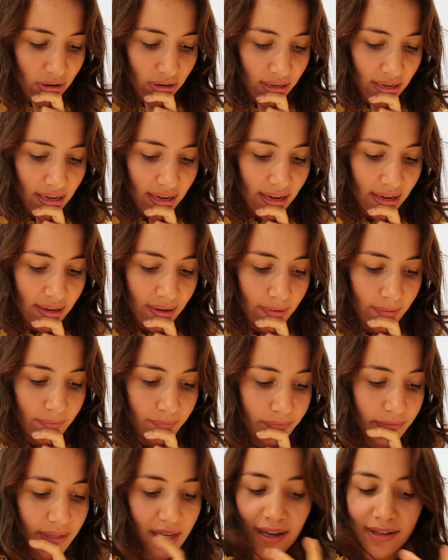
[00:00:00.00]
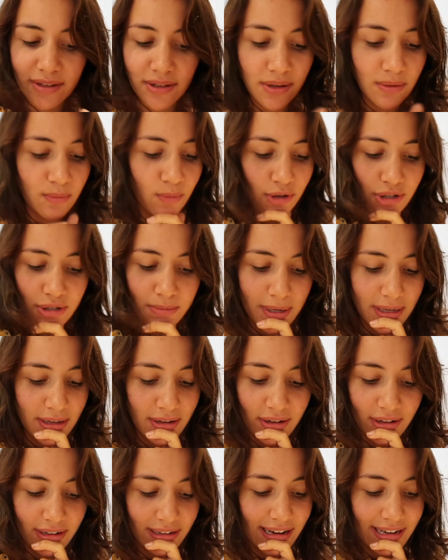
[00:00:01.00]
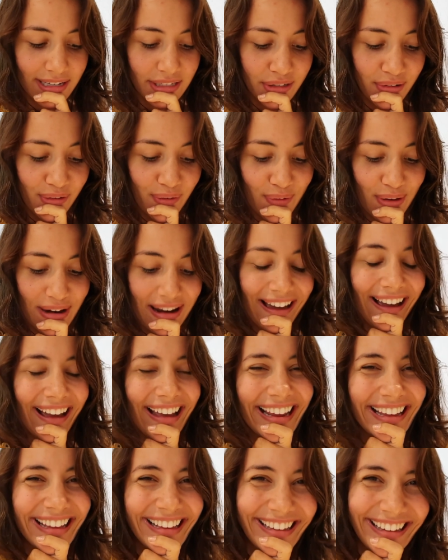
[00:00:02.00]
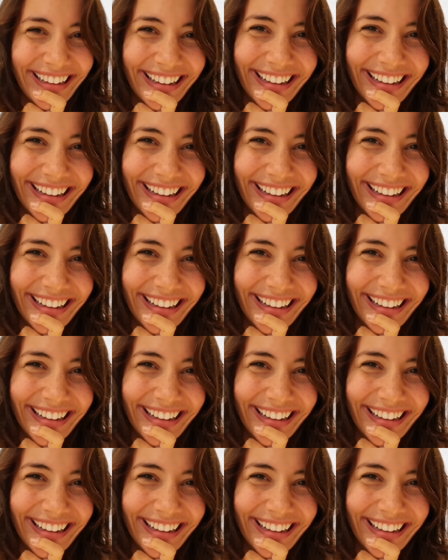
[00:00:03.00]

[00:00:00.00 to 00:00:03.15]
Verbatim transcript: Cooking. Yeah, you can watch me cook later if you like. I